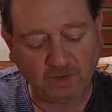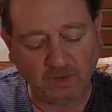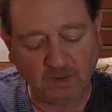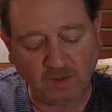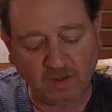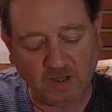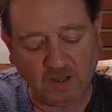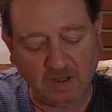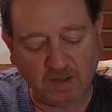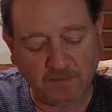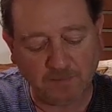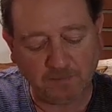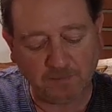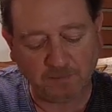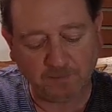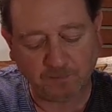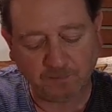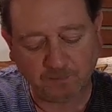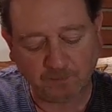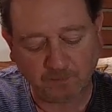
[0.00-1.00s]
Still
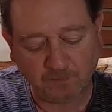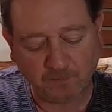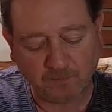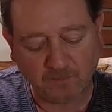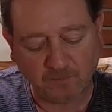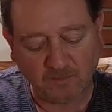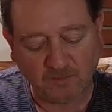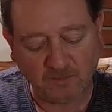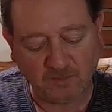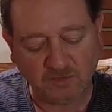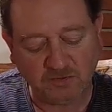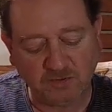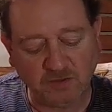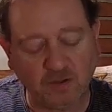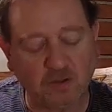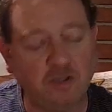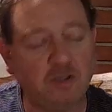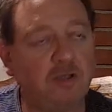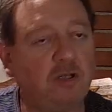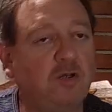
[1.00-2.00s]
a
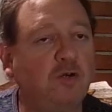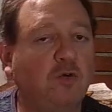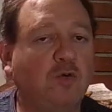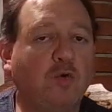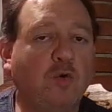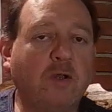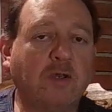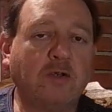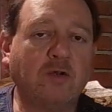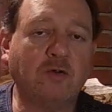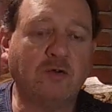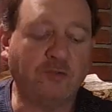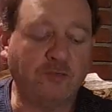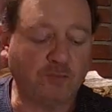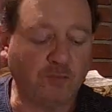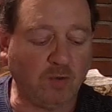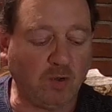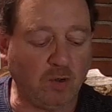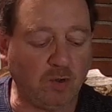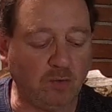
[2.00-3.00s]
little quicker
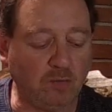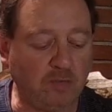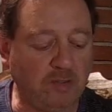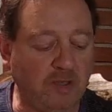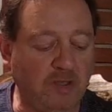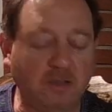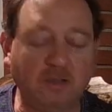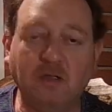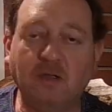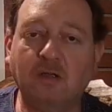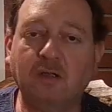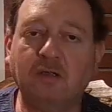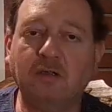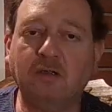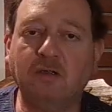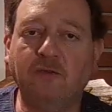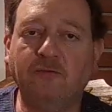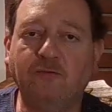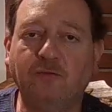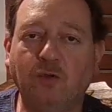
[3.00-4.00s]
throw than the
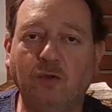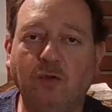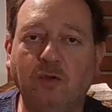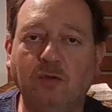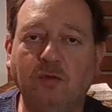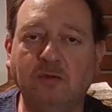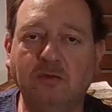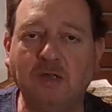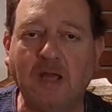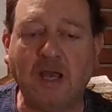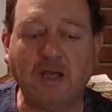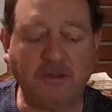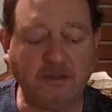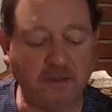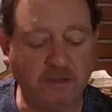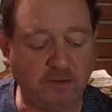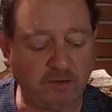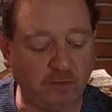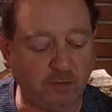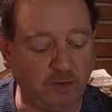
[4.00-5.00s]
full
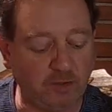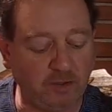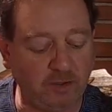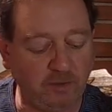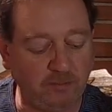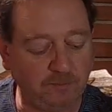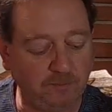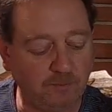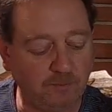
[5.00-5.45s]
90-degree.